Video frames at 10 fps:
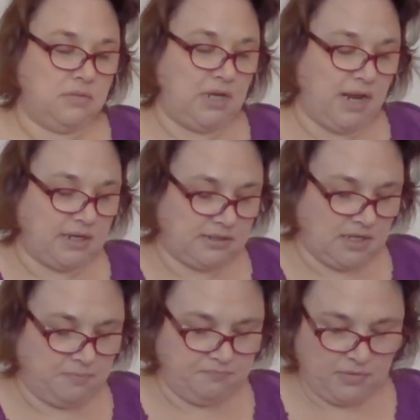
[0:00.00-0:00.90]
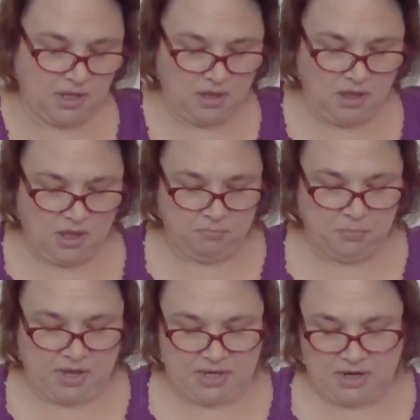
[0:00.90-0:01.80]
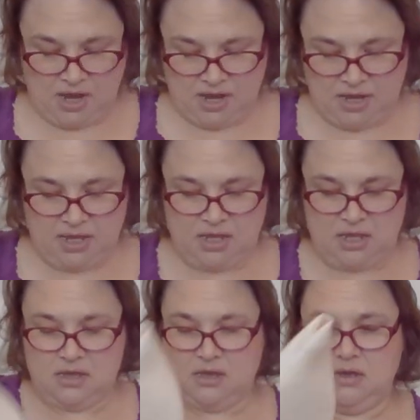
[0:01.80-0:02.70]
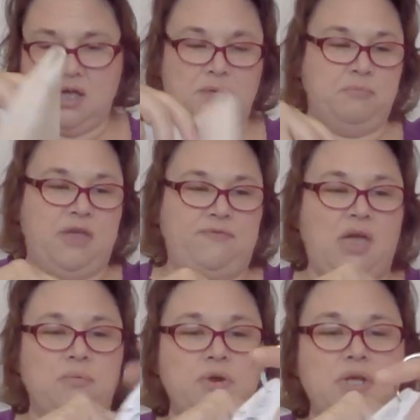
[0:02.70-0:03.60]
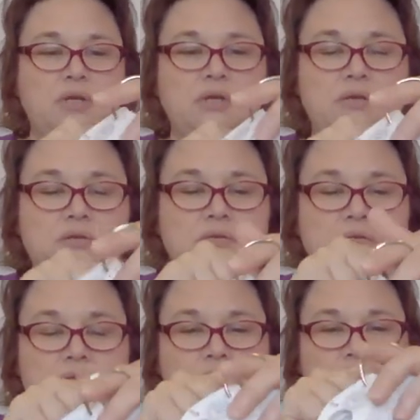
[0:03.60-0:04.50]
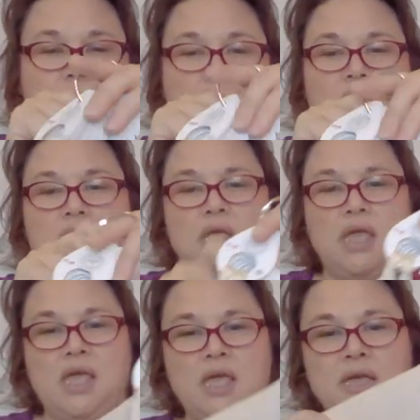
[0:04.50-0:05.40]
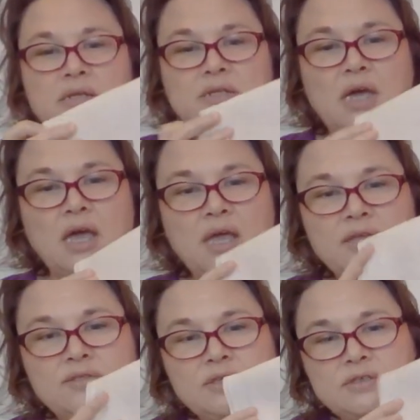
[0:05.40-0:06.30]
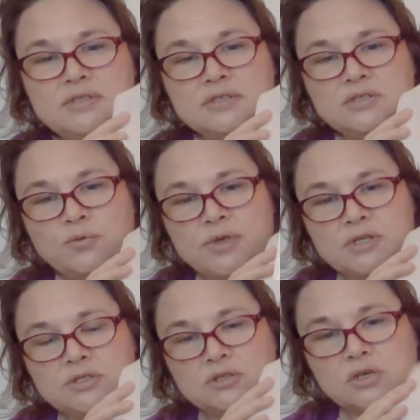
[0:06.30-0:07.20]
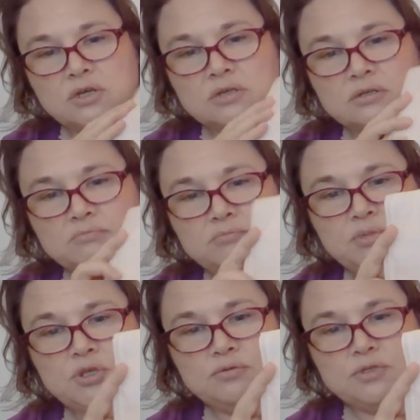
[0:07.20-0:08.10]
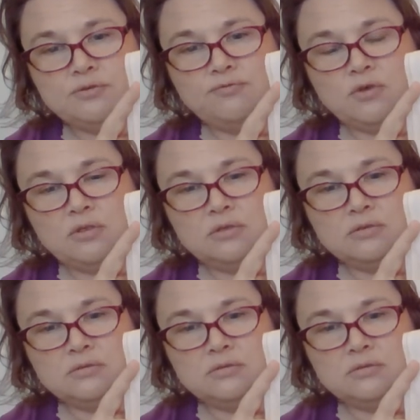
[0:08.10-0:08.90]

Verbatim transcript: connects them, but I cut my fabric and I think this is going to look beautiful.